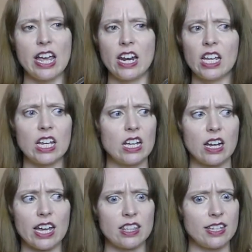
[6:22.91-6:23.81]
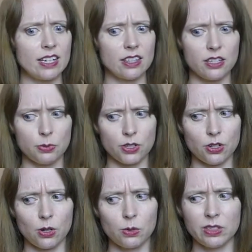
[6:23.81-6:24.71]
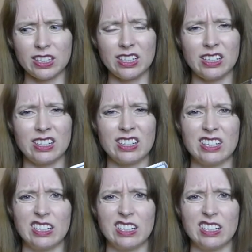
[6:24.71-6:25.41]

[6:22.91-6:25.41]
And again, I think this was only